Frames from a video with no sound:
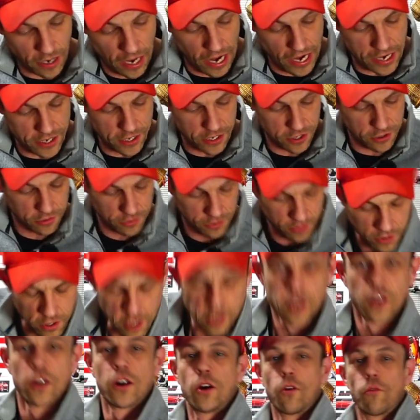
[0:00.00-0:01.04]
I just
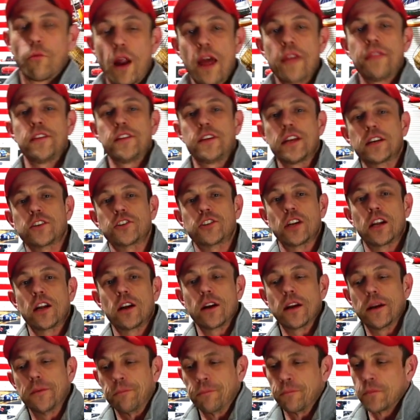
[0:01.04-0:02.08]
read the
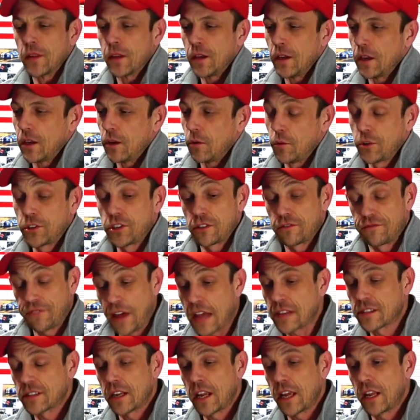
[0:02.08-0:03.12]
dictionary, which is
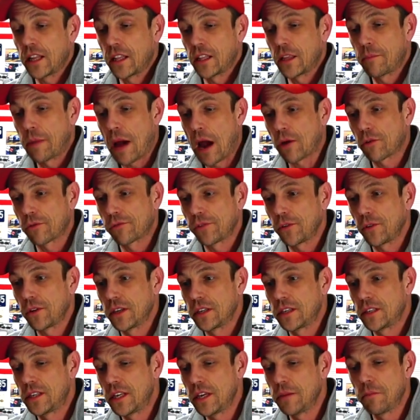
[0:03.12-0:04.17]
fascinatingly powerful
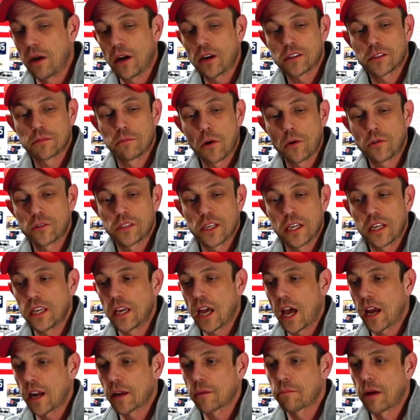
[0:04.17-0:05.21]
and debunks most idiotic